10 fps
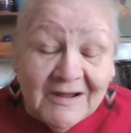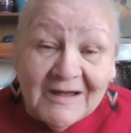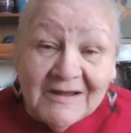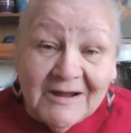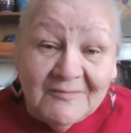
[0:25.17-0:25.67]

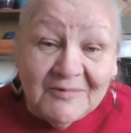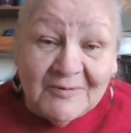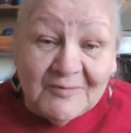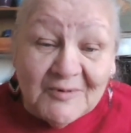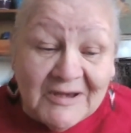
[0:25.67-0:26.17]
I come
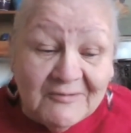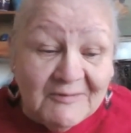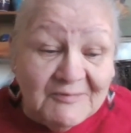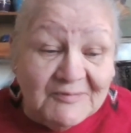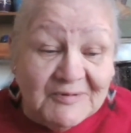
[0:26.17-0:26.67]
from Rainy
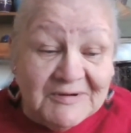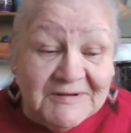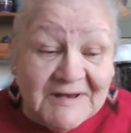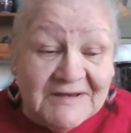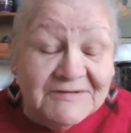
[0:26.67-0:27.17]
River
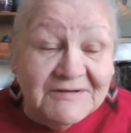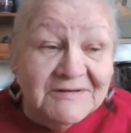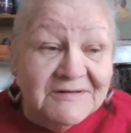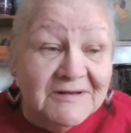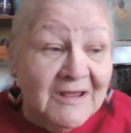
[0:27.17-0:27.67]
First
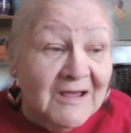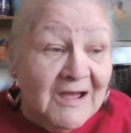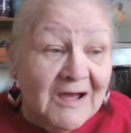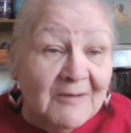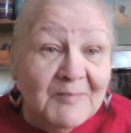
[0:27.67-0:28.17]
Nations.
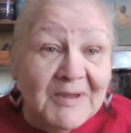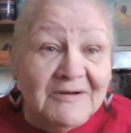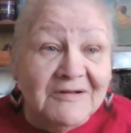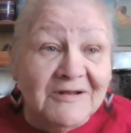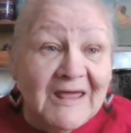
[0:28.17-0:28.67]
I'm Bear
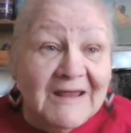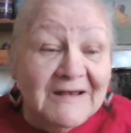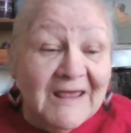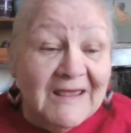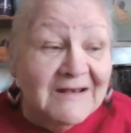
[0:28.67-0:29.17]
Clan
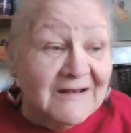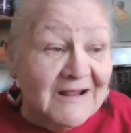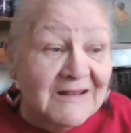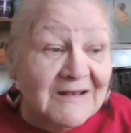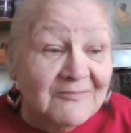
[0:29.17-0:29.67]
and
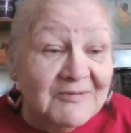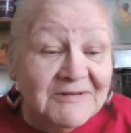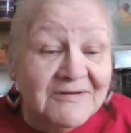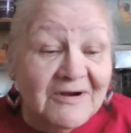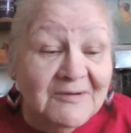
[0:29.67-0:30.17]
I live in
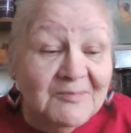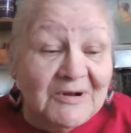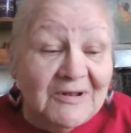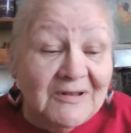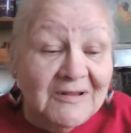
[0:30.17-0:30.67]
Scarborough.